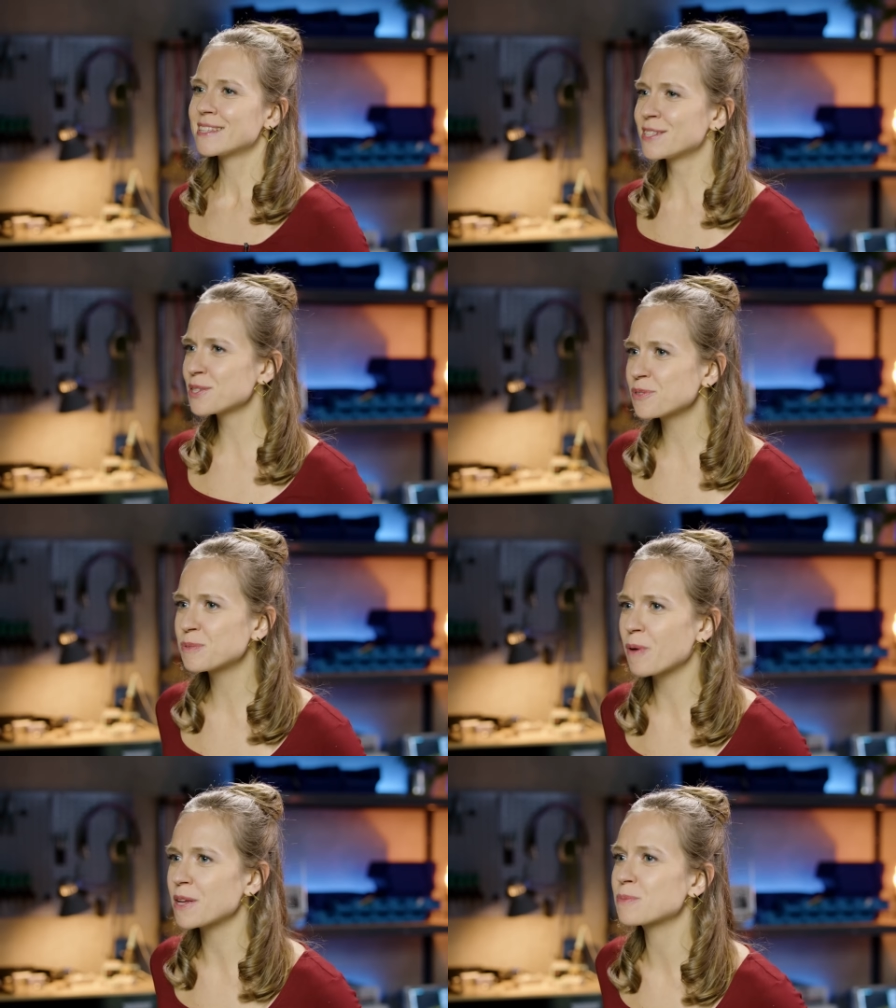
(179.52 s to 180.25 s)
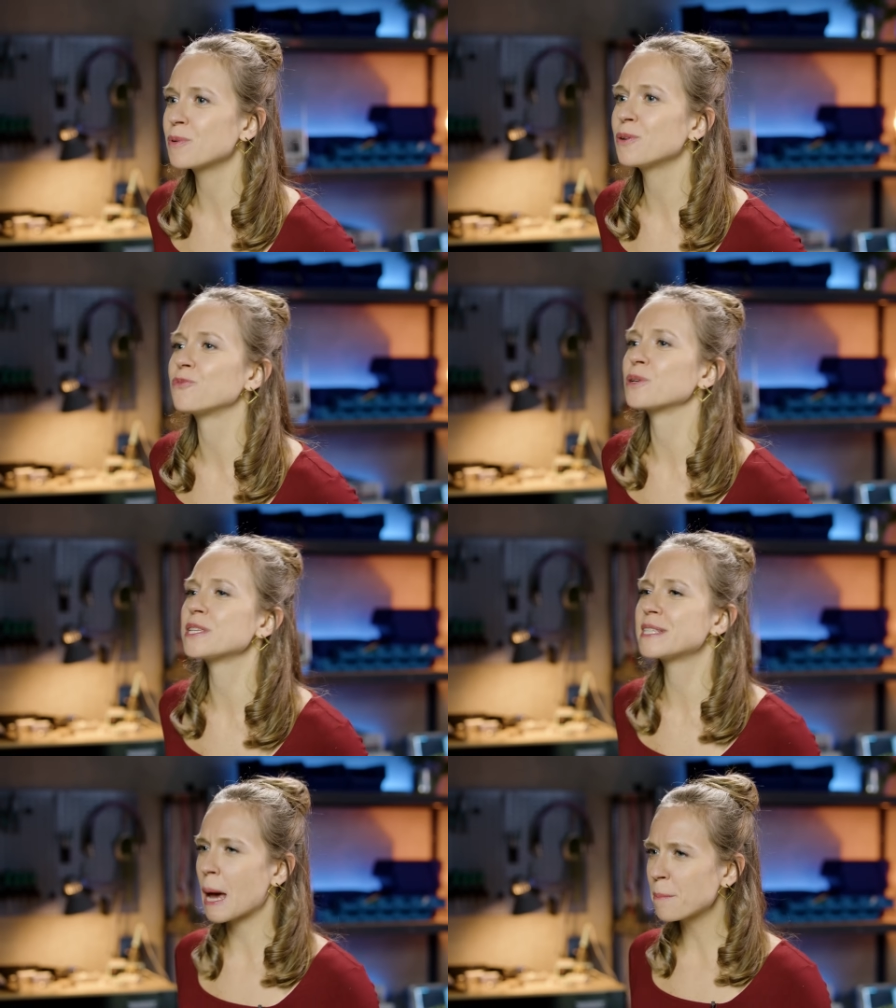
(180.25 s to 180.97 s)
This is responsible for
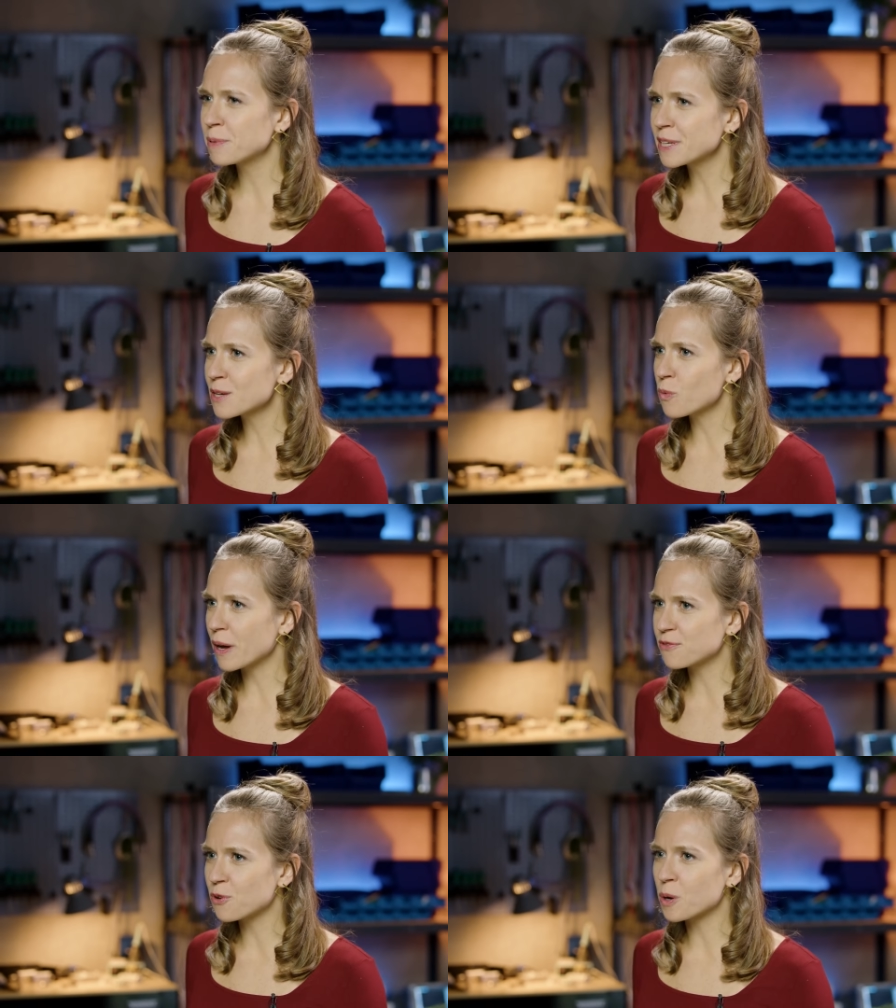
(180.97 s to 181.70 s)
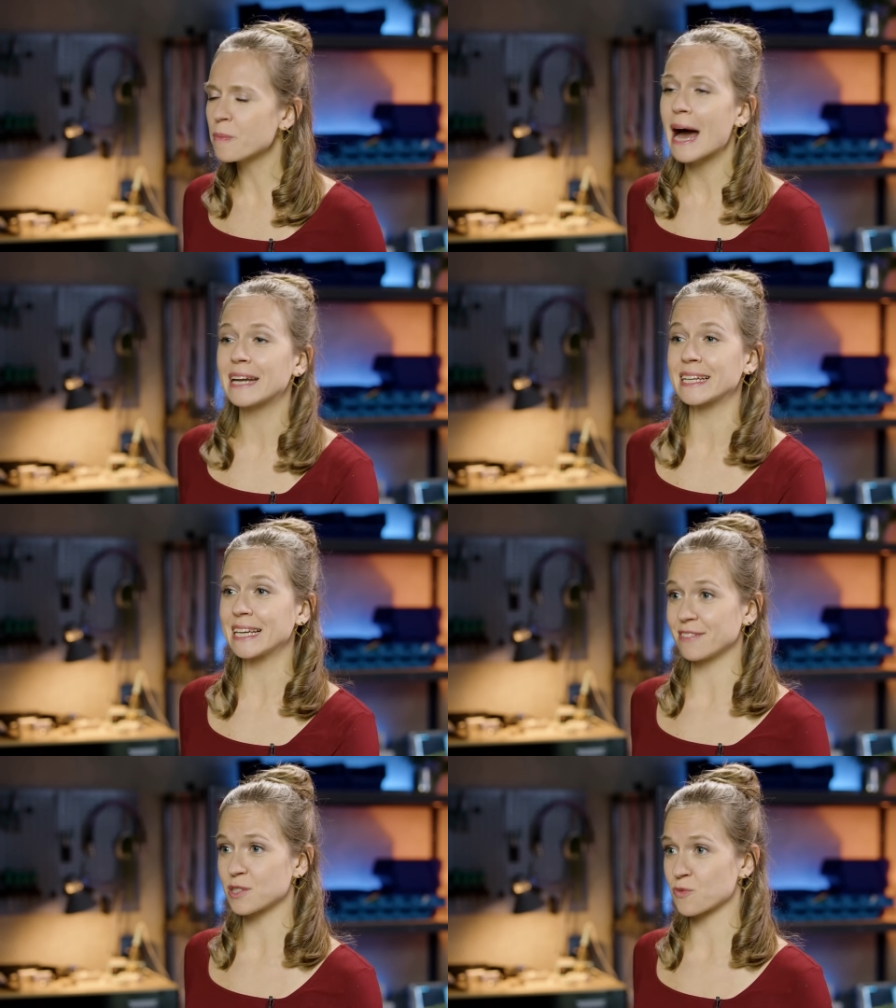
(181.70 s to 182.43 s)
sampling the waveform at a
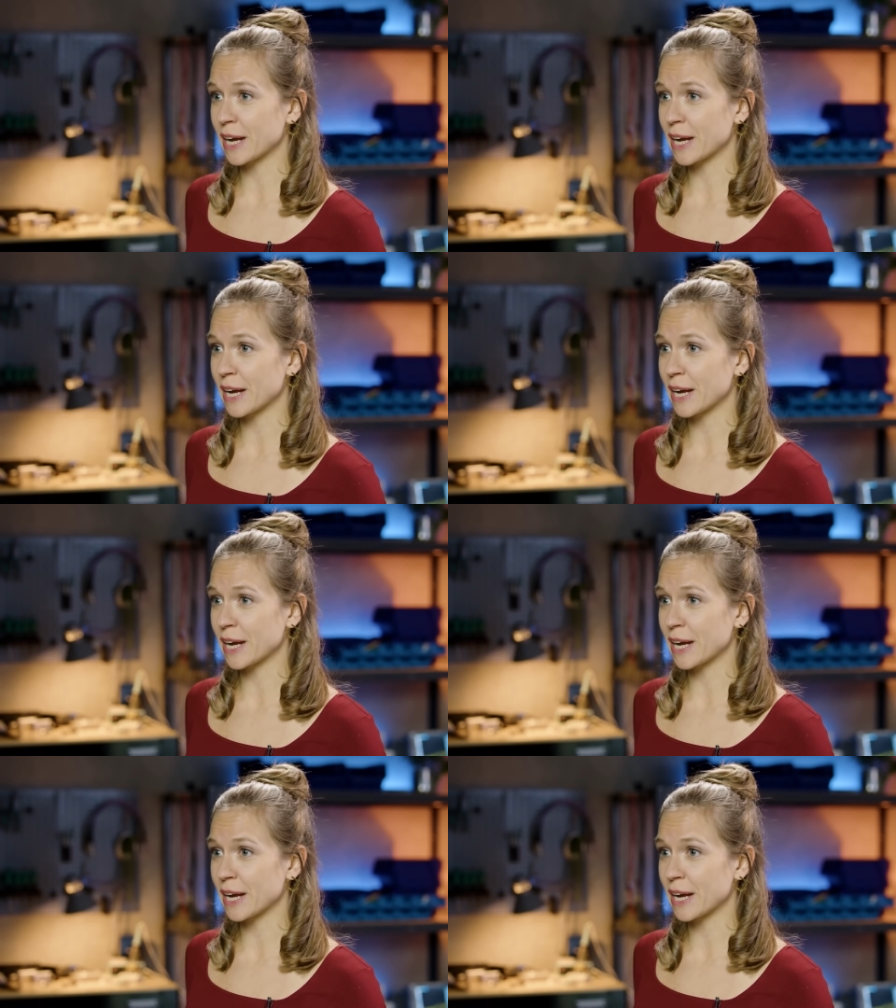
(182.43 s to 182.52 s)
given